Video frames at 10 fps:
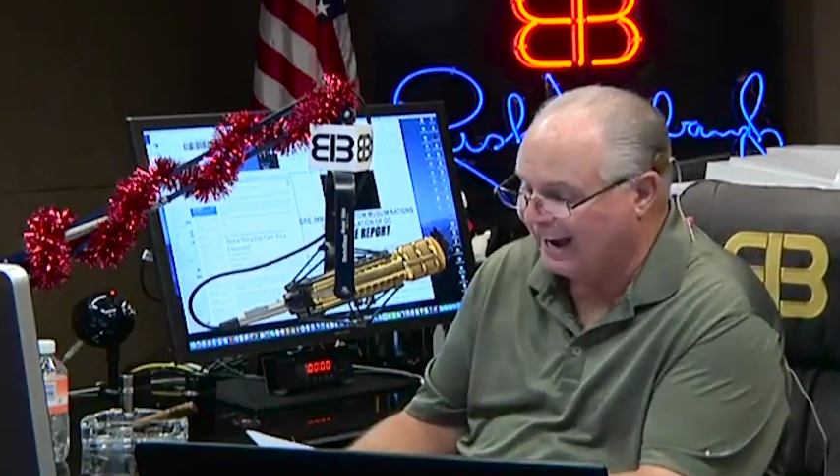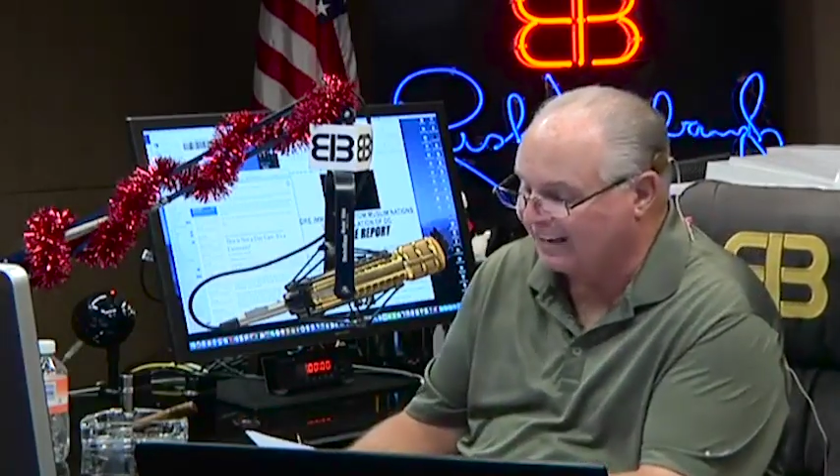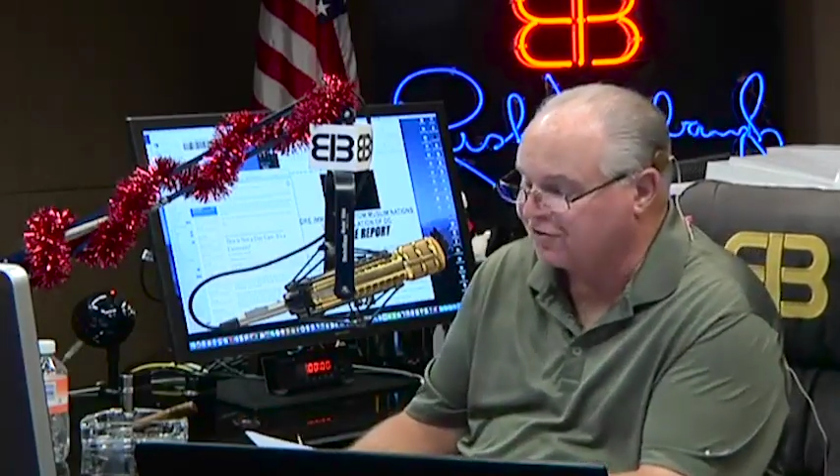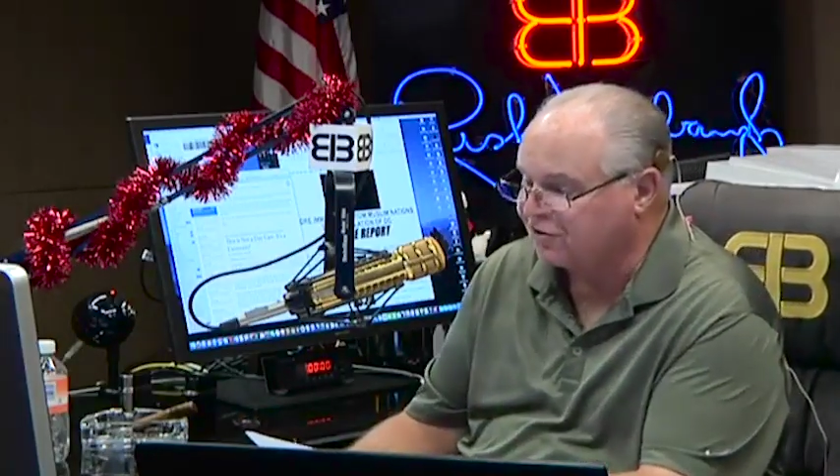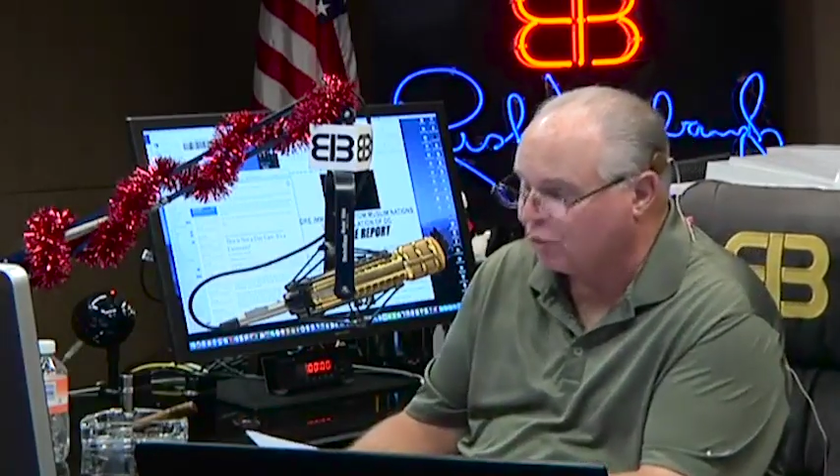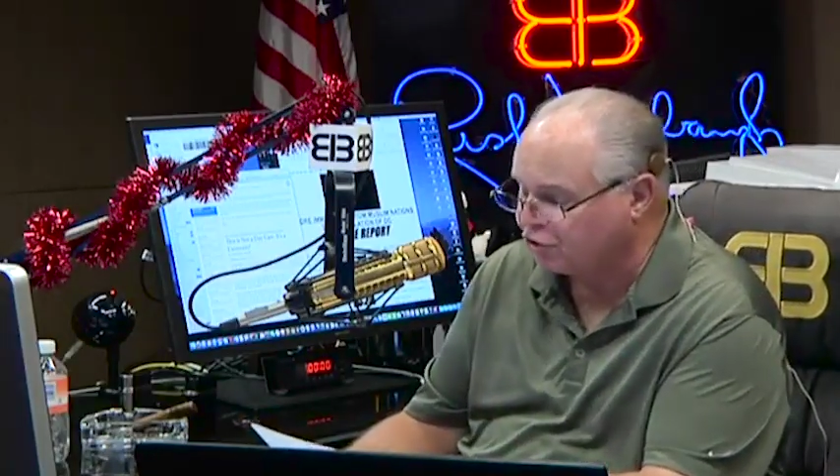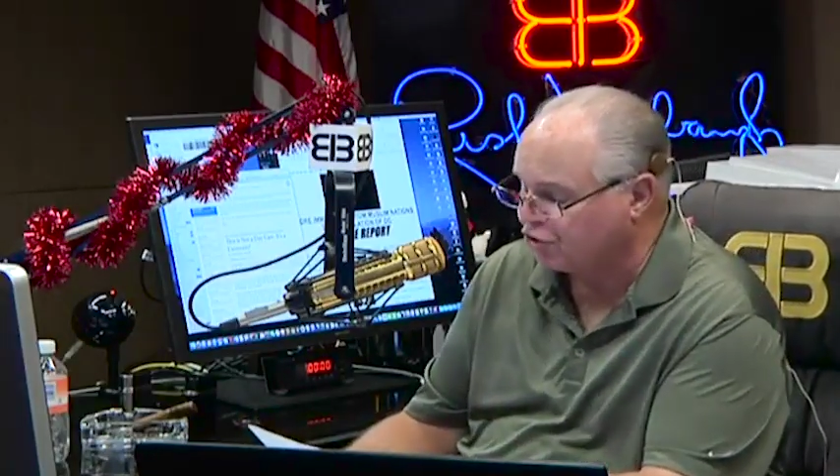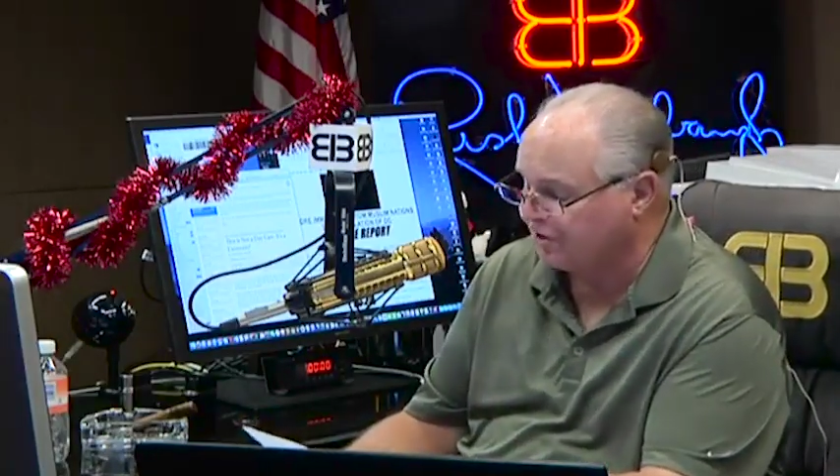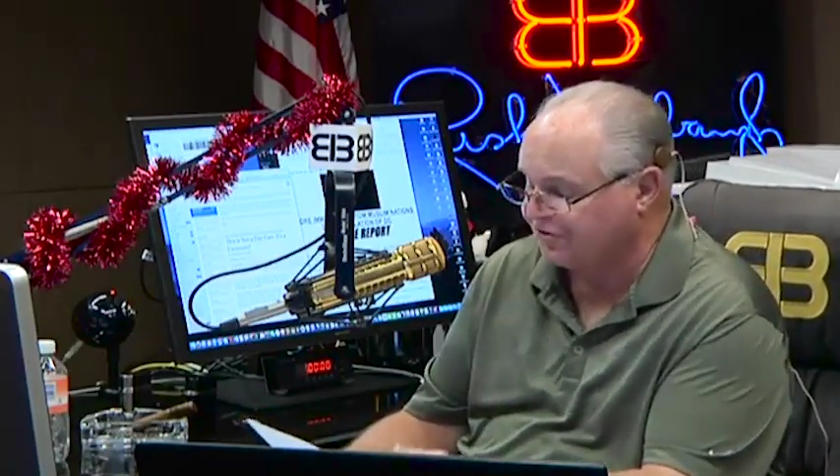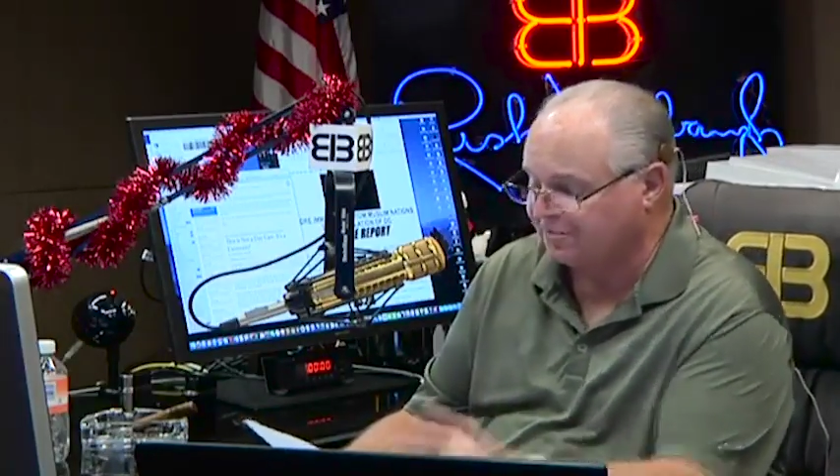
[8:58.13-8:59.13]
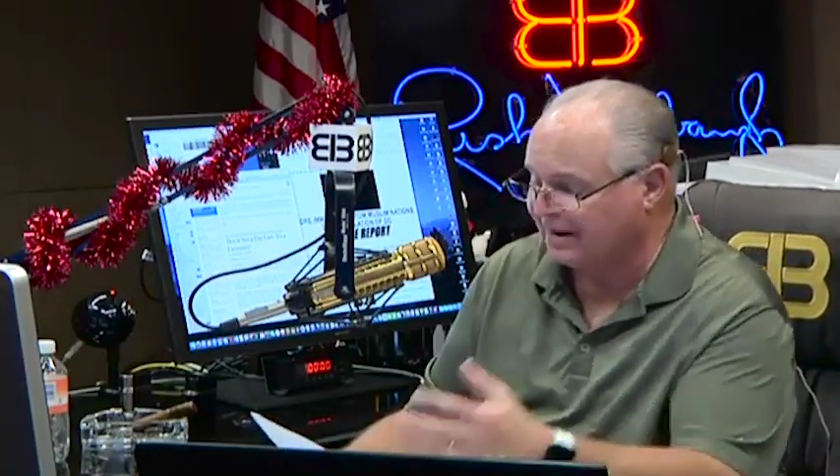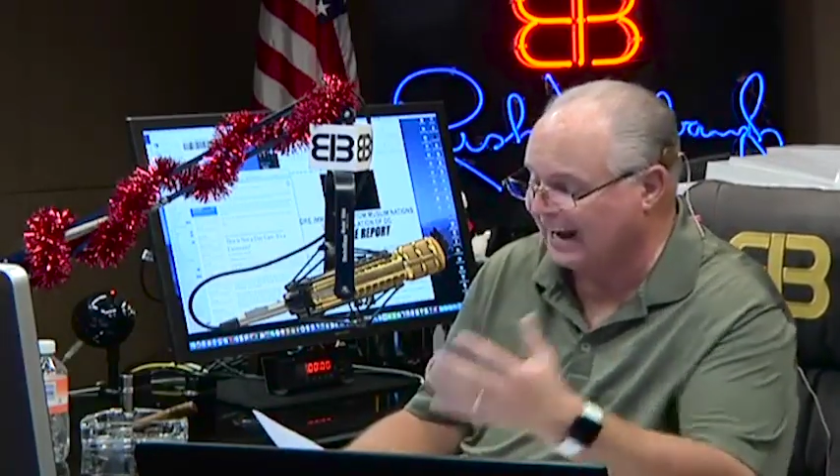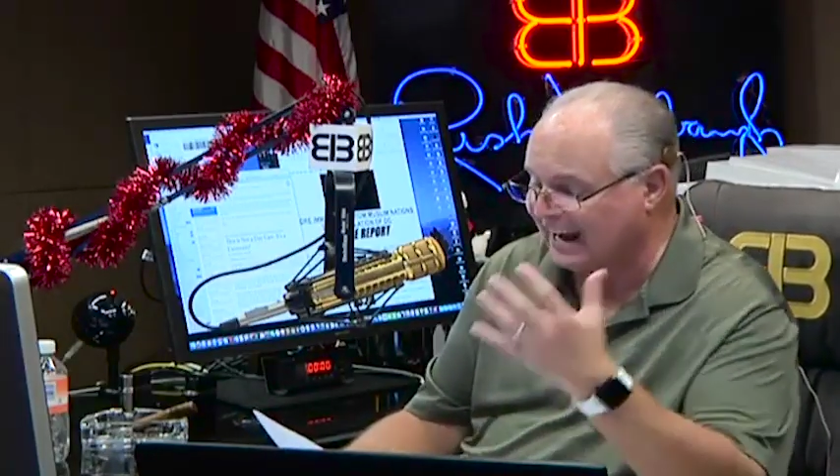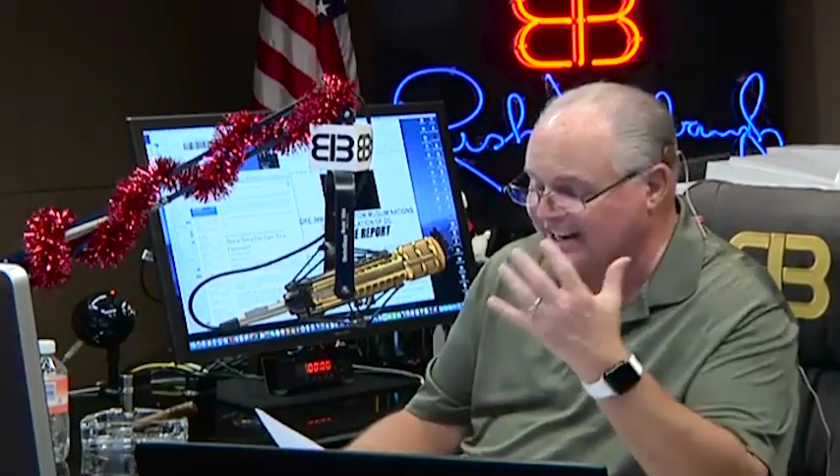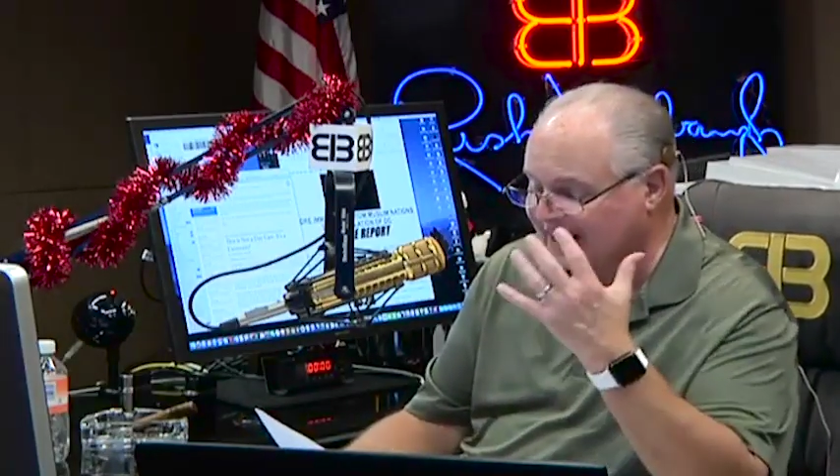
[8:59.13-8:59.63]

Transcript: as socialism, and